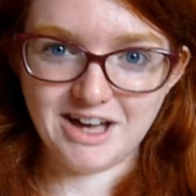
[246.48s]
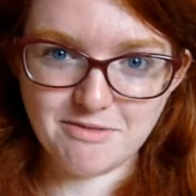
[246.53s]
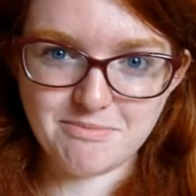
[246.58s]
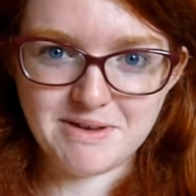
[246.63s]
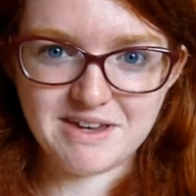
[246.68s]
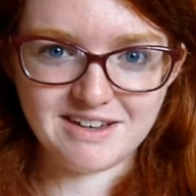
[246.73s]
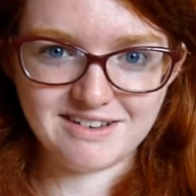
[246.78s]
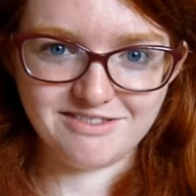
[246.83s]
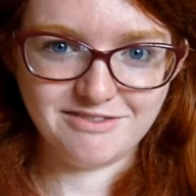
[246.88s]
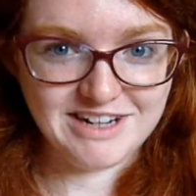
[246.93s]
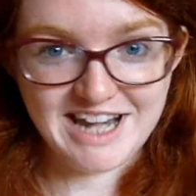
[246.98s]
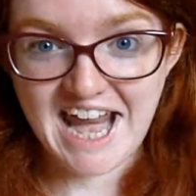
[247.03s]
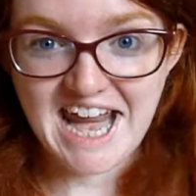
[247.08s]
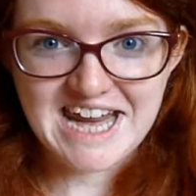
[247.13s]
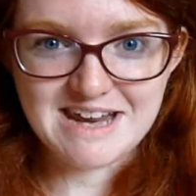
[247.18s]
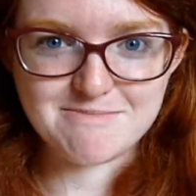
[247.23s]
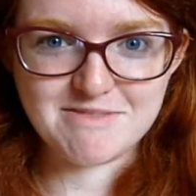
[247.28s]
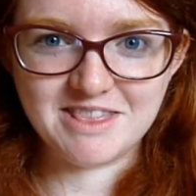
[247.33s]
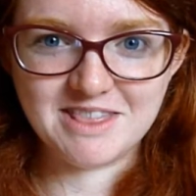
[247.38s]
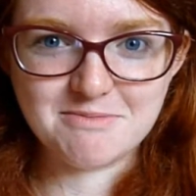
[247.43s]
a big
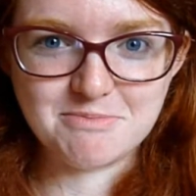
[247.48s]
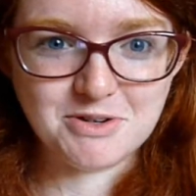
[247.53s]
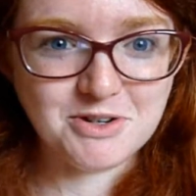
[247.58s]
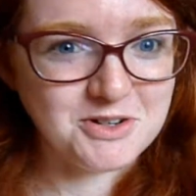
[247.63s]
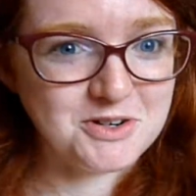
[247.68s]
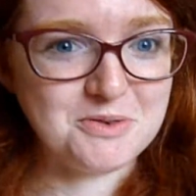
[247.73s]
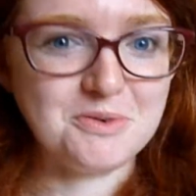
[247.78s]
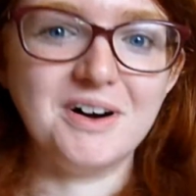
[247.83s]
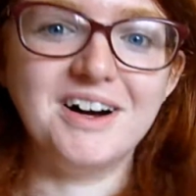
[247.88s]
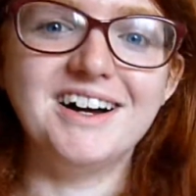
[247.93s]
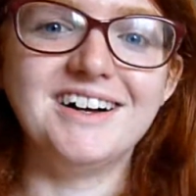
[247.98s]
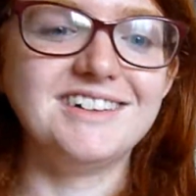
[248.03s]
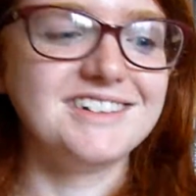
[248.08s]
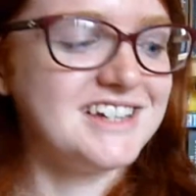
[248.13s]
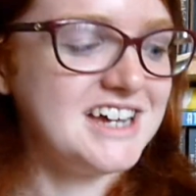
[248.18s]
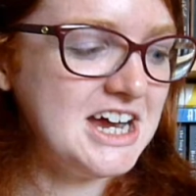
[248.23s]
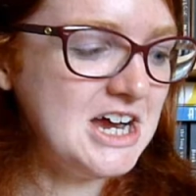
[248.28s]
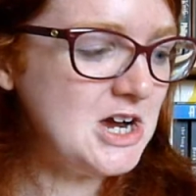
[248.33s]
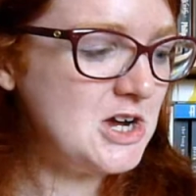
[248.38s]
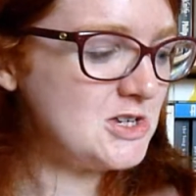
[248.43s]
name in the book world,
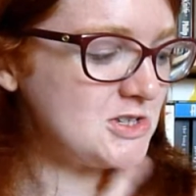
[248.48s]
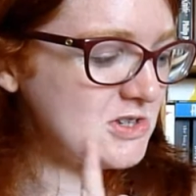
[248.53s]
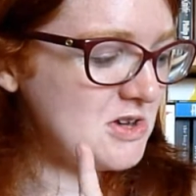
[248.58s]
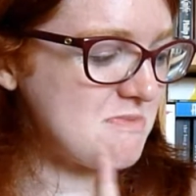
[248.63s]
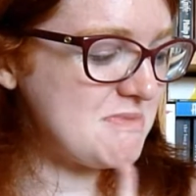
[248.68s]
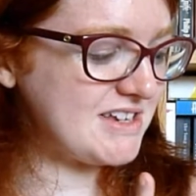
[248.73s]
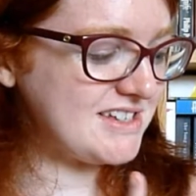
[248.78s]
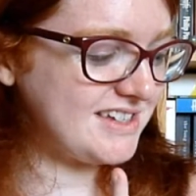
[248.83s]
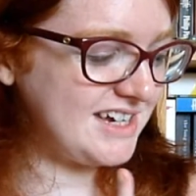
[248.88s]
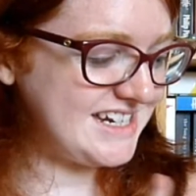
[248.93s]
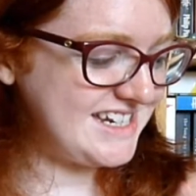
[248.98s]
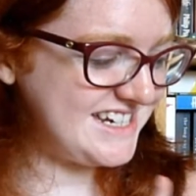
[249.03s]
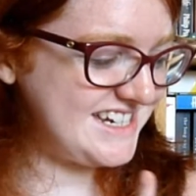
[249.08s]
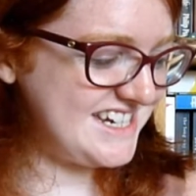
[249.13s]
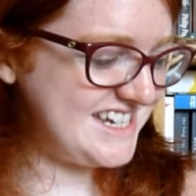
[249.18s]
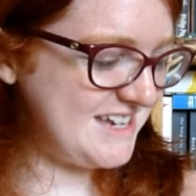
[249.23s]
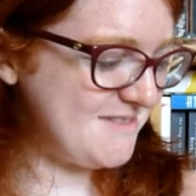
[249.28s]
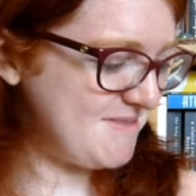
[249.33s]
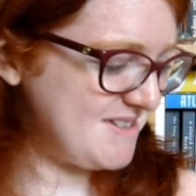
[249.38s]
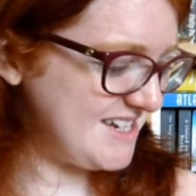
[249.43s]
so I'm excited to
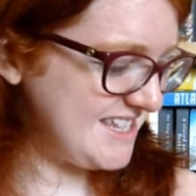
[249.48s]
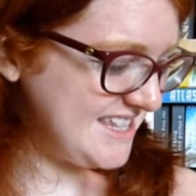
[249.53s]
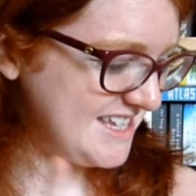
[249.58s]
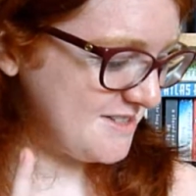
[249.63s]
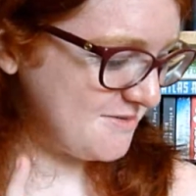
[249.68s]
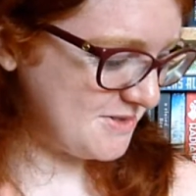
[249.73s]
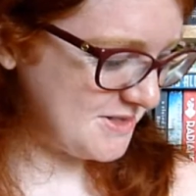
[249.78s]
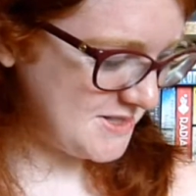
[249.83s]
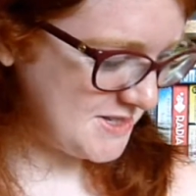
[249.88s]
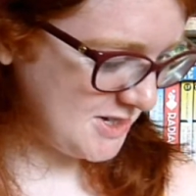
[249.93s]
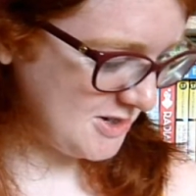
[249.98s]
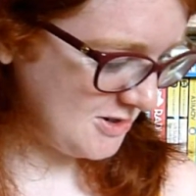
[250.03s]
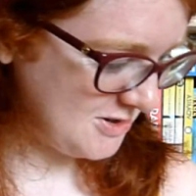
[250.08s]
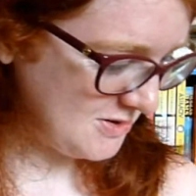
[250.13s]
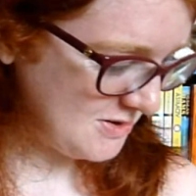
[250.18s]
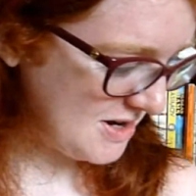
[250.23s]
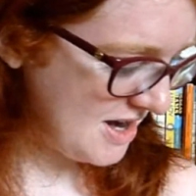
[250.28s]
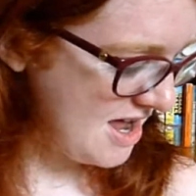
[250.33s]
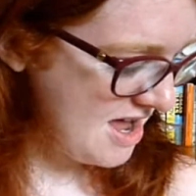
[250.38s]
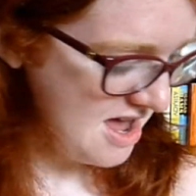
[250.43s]
dip into this one
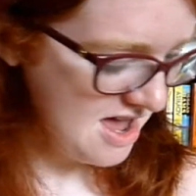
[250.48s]
soon.